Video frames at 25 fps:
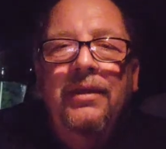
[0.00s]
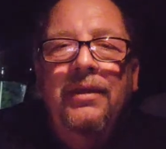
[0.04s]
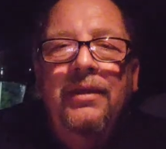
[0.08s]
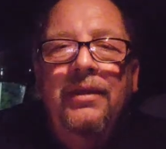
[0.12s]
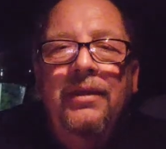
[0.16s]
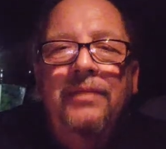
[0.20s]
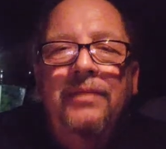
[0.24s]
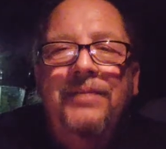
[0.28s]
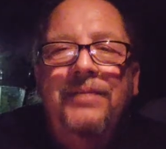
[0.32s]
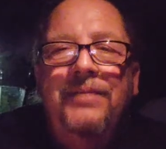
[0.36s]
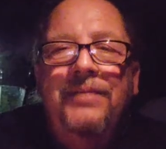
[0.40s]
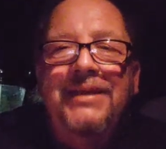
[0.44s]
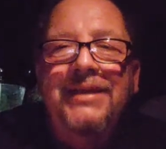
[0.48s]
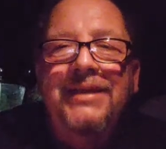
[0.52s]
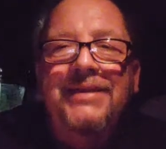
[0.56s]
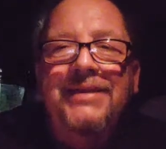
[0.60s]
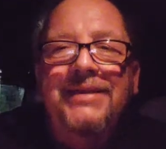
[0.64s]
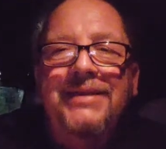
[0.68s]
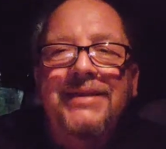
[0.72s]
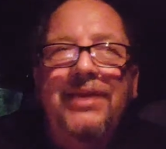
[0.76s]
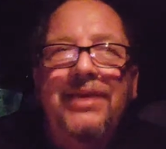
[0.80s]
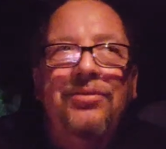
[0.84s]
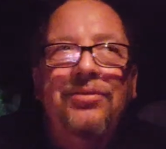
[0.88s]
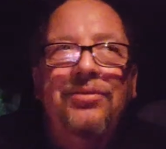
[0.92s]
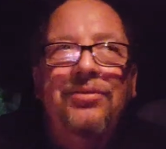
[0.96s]
because
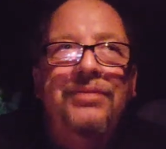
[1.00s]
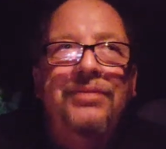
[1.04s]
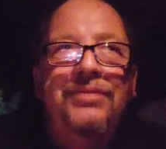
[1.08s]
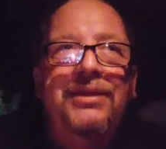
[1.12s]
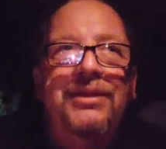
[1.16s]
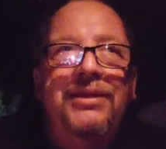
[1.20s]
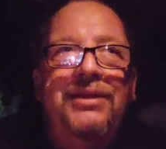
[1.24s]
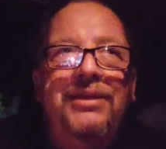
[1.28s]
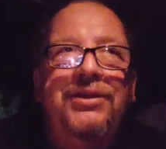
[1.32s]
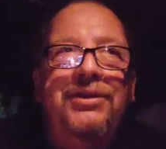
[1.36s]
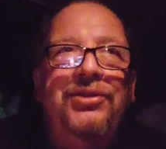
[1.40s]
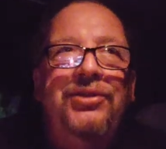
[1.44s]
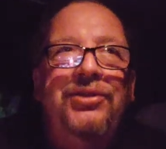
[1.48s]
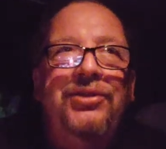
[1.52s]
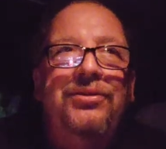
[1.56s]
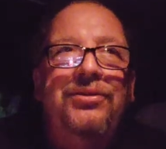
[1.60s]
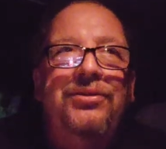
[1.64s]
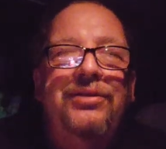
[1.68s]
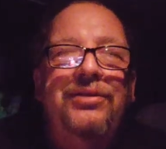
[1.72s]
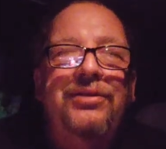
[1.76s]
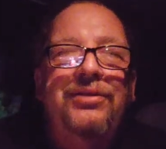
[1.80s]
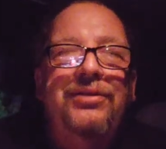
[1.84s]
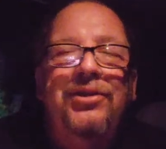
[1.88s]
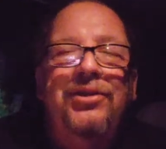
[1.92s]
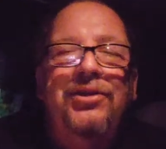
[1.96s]
they don't,
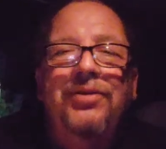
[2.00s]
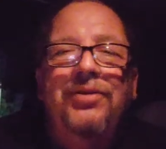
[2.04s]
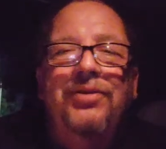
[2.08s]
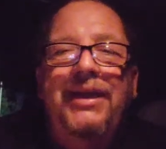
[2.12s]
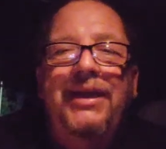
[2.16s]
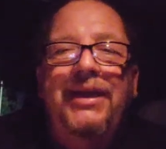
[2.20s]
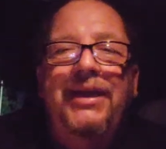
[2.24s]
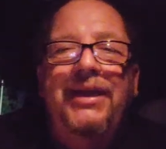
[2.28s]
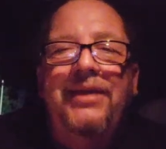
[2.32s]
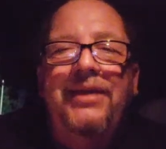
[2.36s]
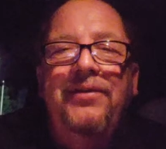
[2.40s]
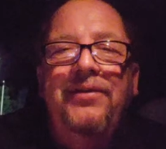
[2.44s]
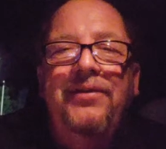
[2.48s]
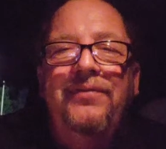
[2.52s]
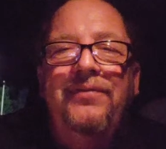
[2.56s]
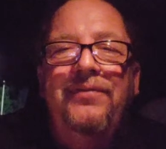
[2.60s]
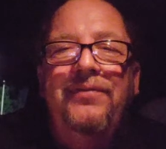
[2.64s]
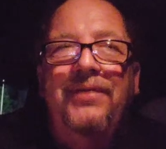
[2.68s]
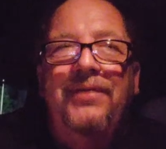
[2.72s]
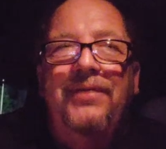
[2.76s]
you know, they give,